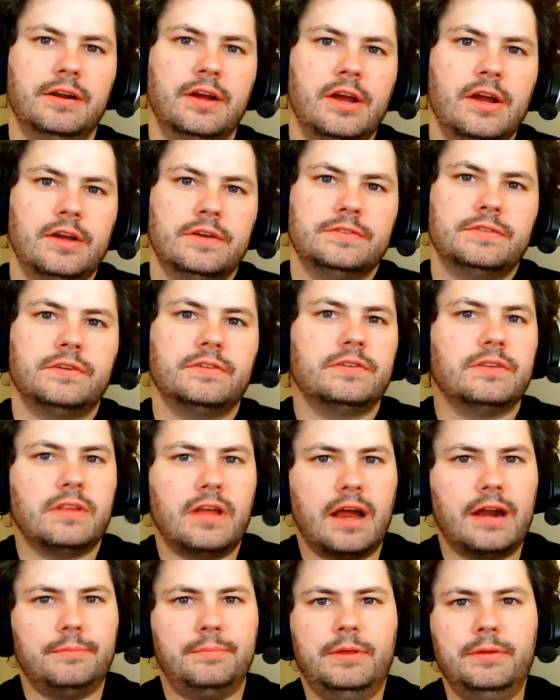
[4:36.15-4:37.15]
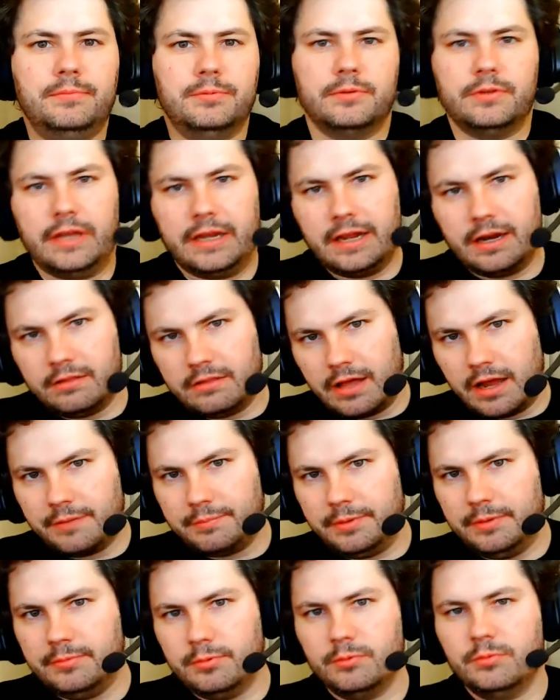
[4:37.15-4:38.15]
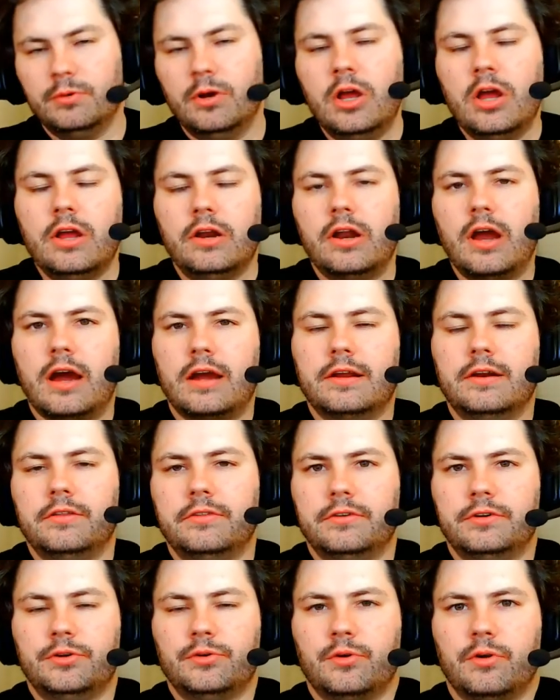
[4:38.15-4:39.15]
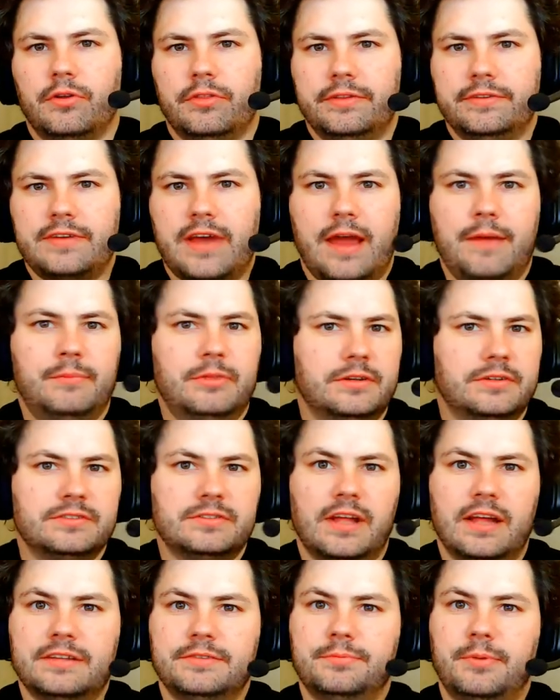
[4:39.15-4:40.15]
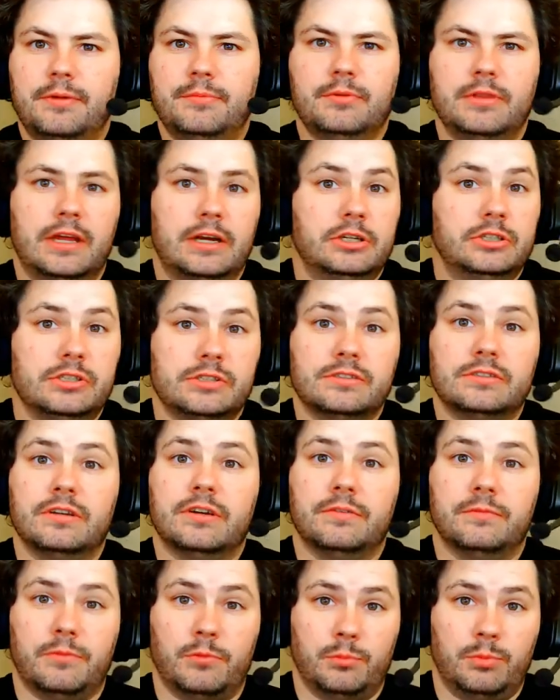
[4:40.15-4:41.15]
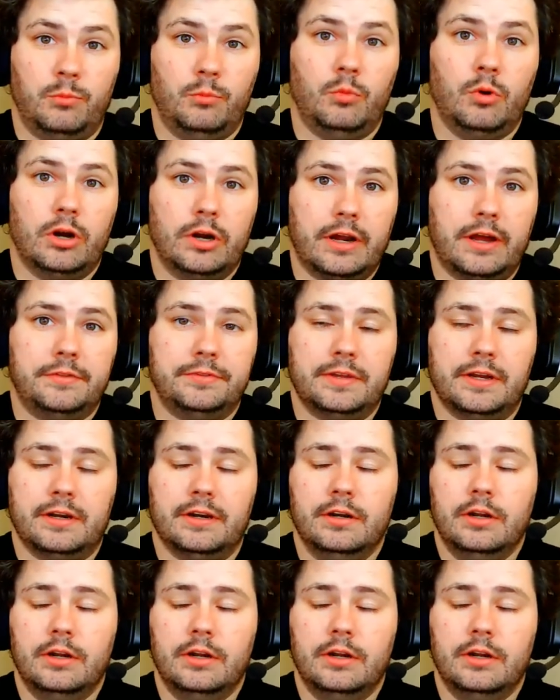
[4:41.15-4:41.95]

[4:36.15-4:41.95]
So there are a lot of people. They got a lot of people knocking on their door all the time, and there's lots of people that are just looking for work out there.